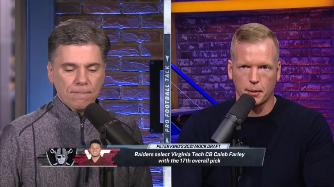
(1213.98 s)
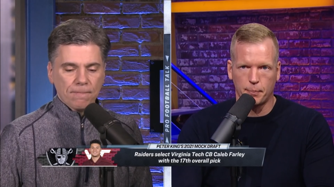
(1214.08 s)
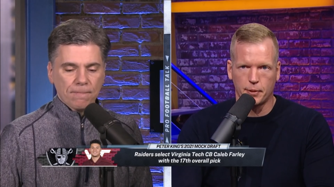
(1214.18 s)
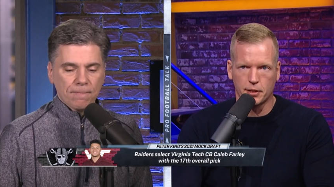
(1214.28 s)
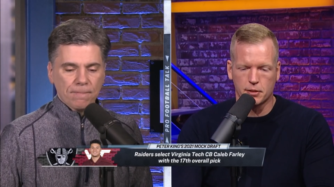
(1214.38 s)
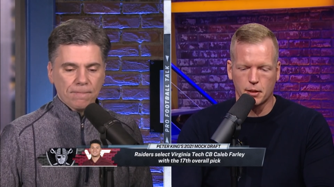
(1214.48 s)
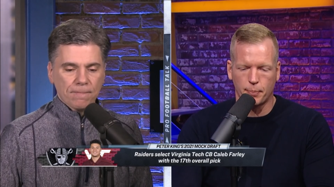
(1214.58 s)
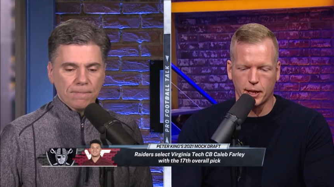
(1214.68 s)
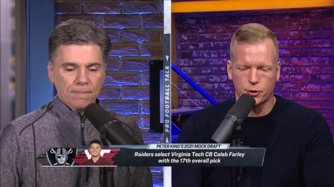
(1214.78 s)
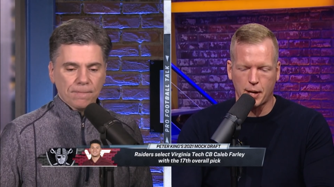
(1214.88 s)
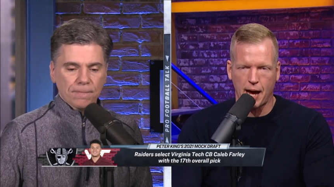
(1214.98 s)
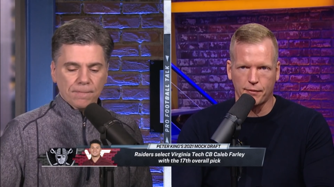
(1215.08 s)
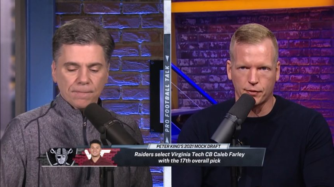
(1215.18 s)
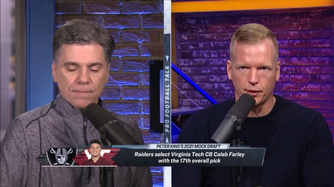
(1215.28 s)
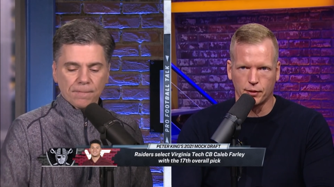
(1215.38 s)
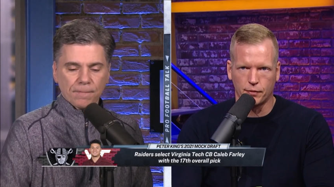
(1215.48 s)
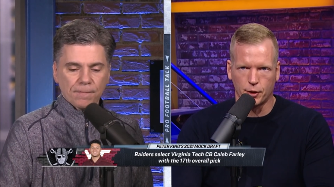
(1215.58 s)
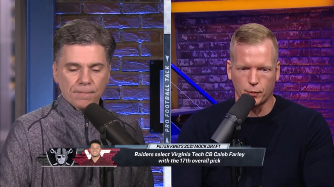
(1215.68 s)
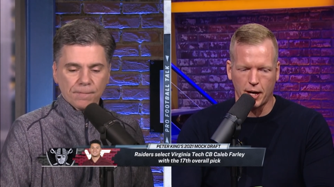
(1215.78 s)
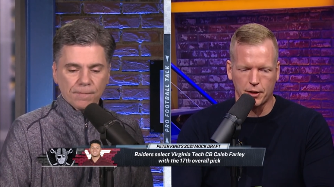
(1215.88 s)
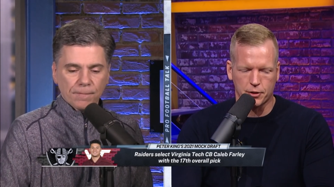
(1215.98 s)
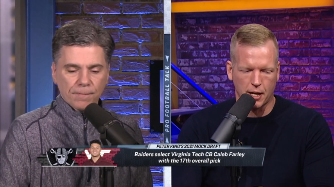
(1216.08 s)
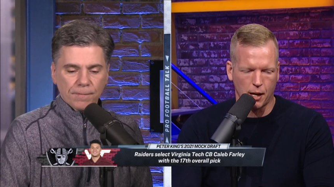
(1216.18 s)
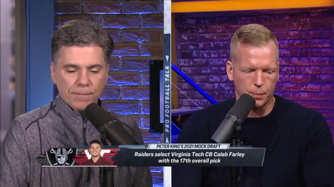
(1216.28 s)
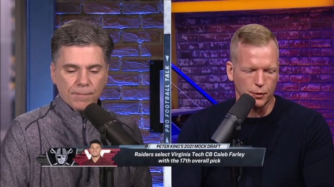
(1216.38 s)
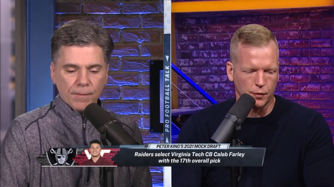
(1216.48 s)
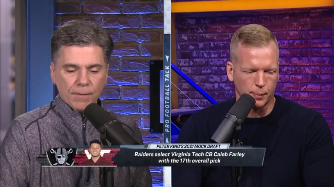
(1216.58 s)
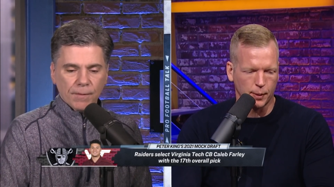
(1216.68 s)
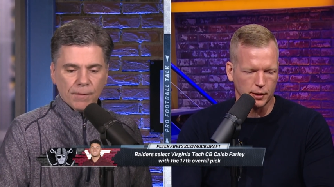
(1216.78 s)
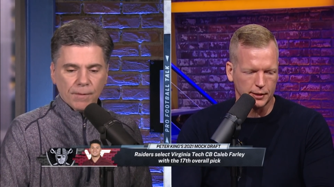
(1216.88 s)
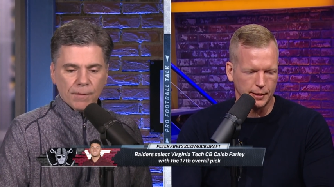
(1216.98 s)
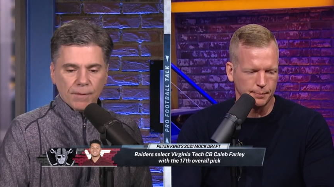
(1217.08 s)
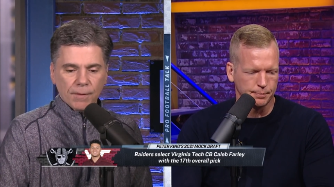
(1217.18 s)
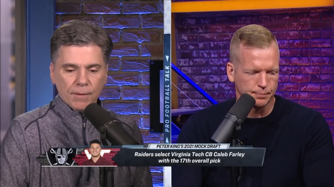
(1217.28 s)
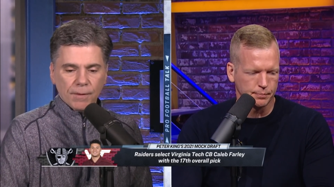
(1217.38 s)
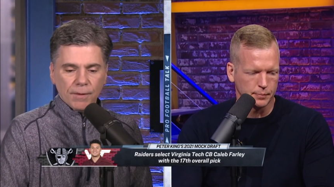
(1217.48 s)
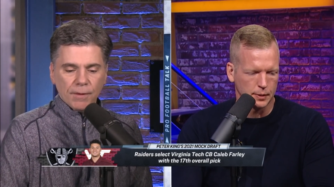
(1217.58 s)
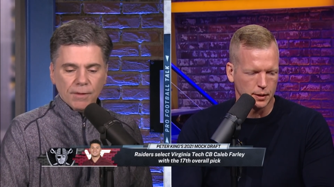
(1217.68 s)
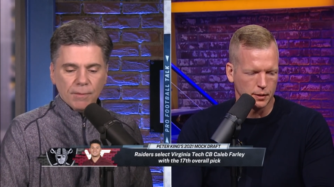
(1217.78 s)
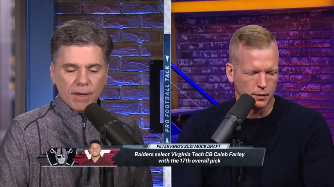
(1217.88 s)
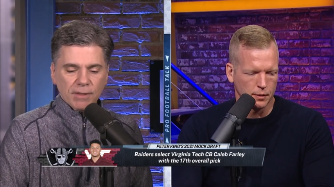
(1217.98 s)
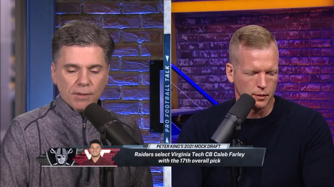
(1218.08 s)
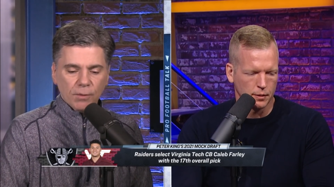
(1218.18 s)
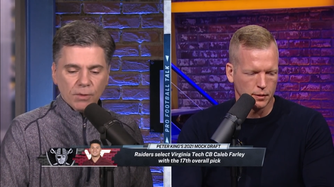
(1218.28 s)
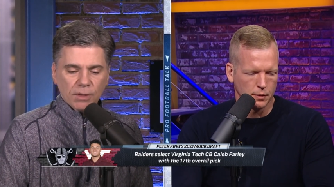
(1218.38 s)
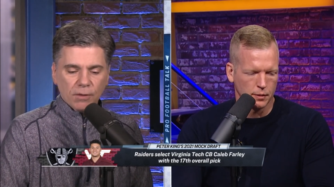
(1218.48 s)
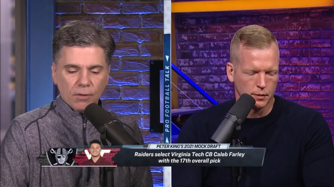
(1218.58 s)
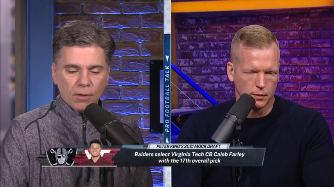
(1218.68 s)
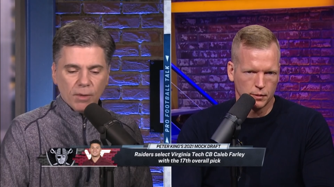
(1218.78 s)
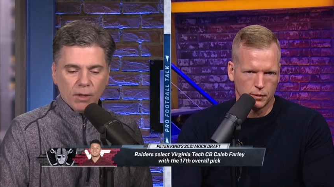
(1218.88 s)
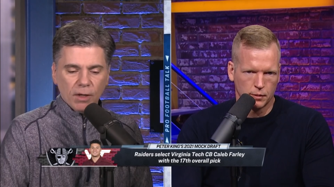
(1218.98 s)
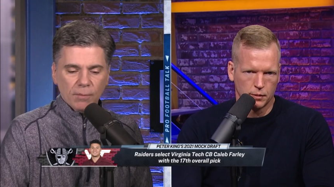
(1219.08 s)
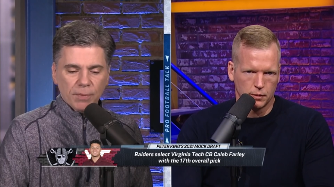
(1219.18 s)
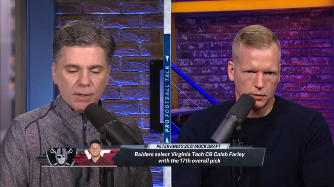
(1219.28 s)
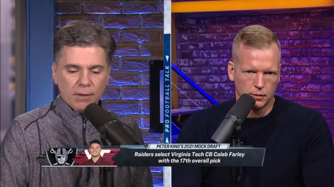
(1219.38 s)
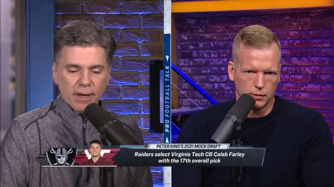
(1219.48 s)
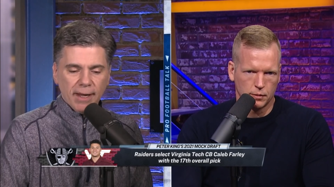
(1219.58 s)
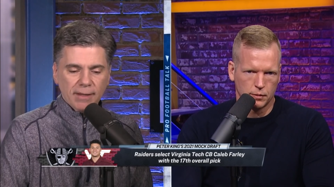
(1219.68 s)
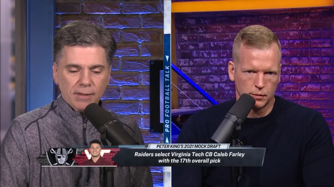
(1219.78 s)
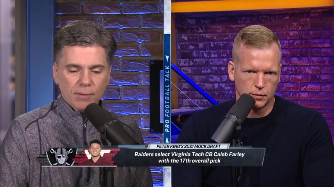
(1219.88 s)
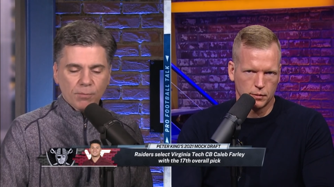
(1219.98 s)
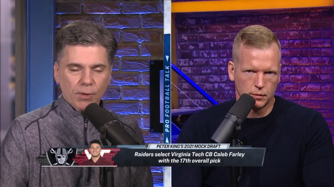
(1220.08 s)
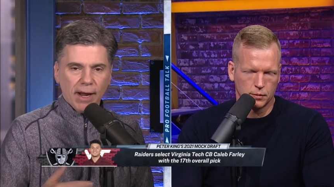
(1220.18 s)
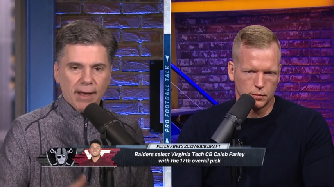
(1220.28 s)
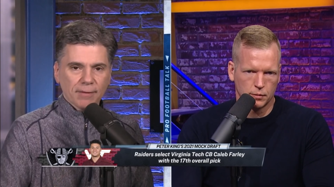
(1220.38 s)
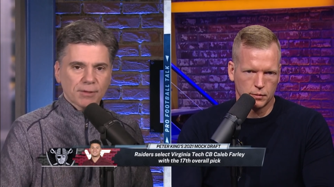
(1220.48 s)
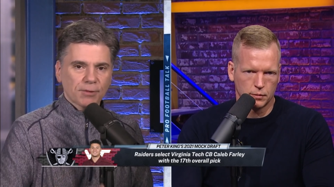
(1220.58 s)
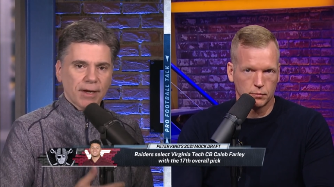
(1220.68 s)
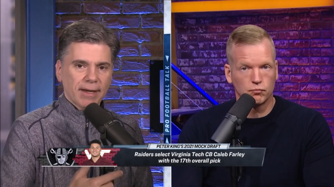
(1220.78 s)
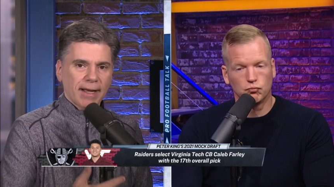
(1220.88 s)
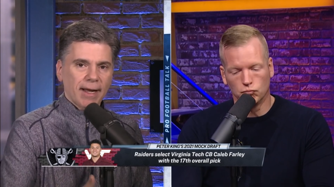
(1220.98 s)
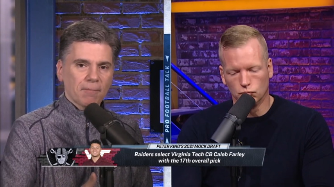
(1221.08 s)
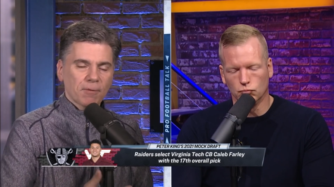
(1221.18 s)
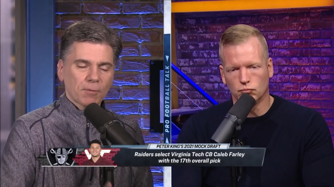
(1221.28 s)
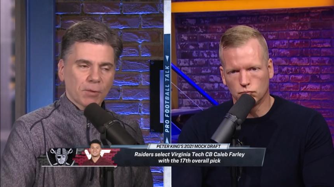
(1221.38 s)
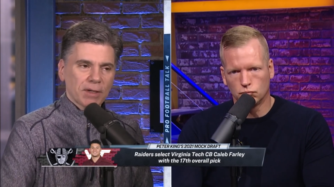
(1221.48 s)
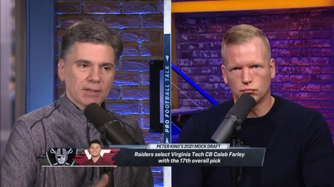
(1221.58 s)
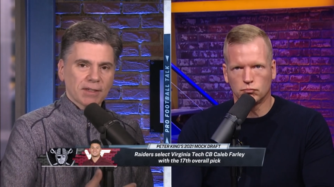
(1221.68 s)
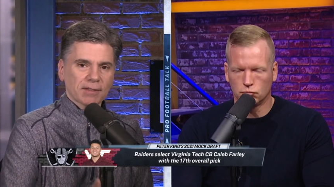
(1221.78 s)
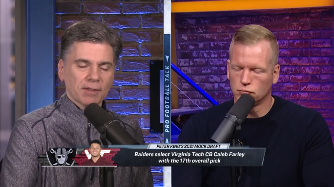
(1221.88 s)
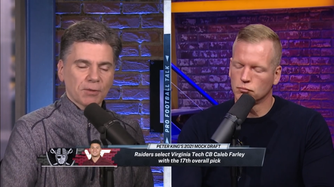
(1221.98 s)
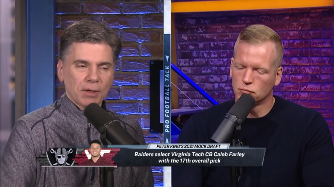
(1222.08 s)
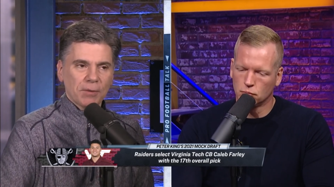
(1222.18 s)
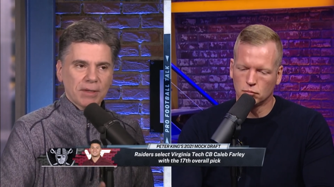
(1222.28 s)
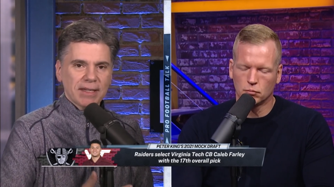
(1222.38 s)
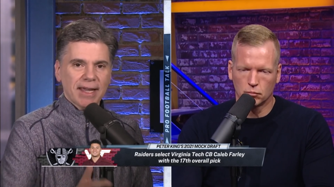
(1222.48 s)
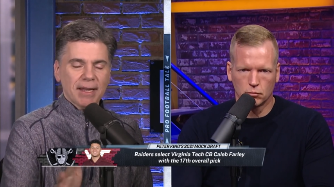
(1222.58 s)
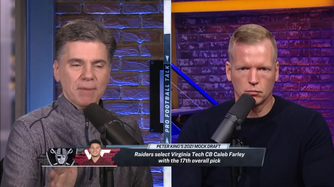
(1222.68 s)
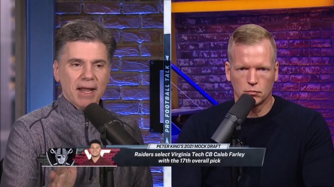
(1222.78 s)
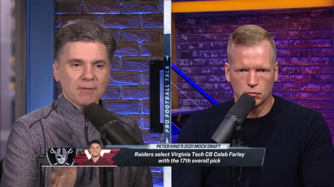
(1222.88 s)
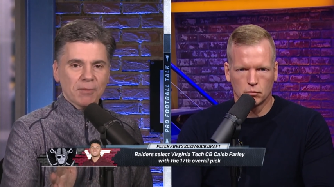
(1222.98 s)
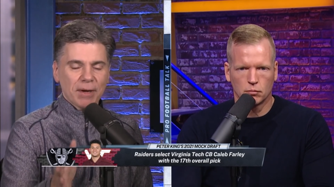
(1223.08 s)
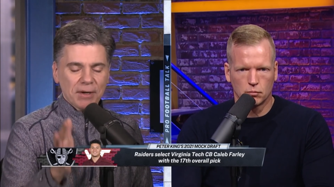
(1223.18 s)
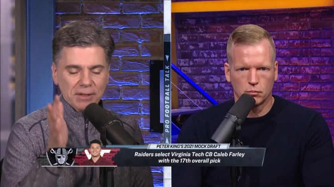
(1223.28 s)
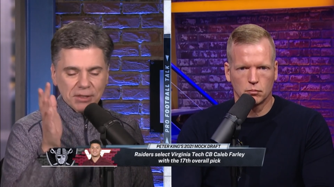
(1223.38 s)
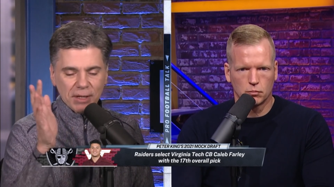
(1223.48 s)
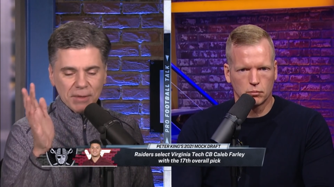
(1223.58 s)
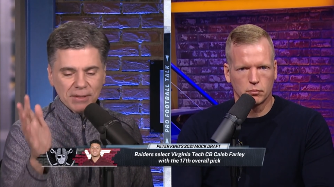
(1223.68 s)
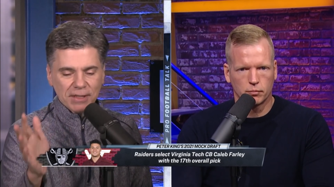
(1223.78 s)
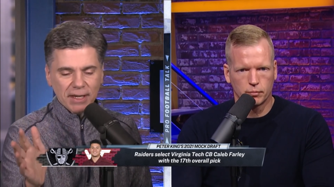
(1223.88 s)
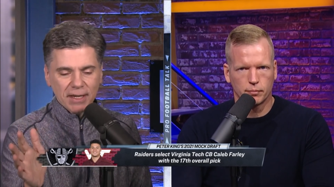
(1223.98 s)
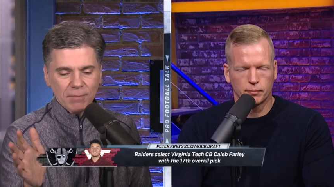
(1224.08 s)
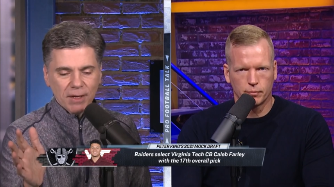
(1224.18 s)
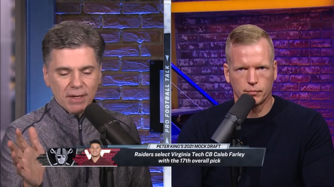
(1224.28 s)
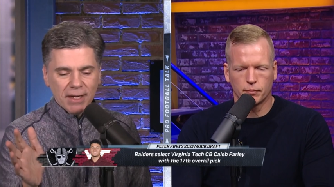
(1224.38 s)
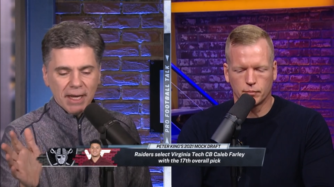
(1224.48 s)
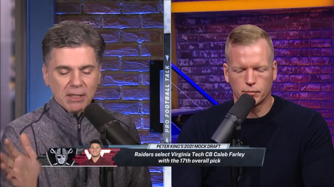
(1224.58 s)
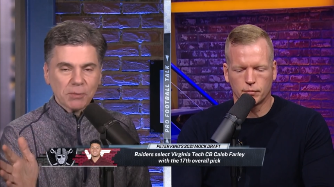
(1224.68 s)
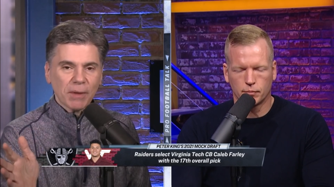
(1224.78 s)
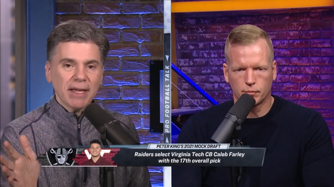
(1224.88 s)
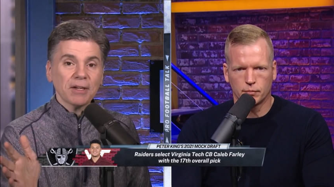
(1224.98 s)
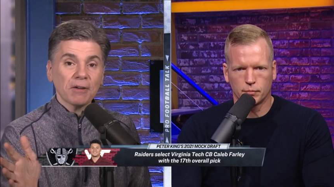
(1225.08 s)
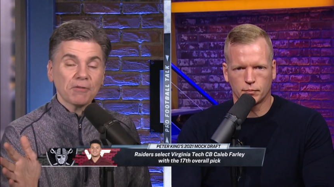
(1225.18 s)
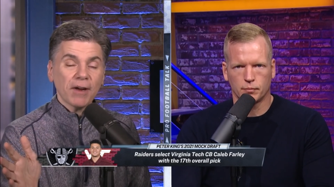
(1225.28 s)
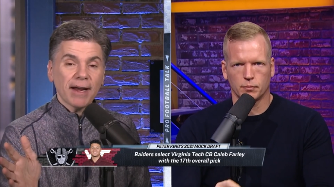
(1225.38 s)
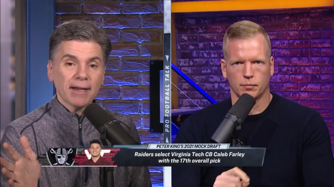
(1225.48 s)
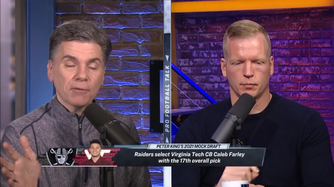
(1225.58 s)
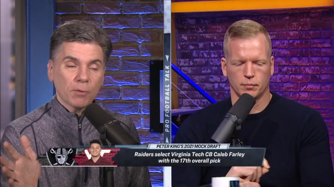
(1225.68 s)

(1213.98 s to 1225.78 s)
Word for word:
Speaker 1: this is a big draft for for the Raiders to help their football team. You mentioned Owusu-Koramoah. Peter has
Speaker 2: the Browns trading mm. up from 26 to 21 to get him. And Andrew Berry, the GM of the team, explained on Friday to